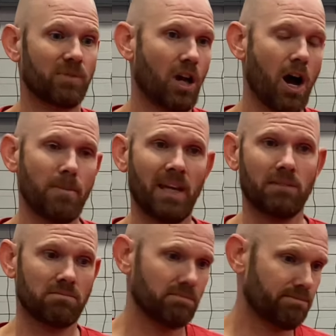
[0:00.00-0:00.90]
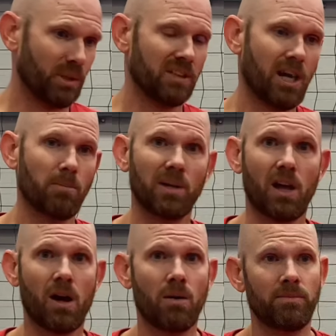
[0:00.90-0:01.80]
Comment, put it down
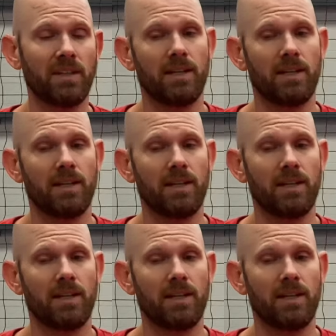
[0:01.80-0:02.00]
below,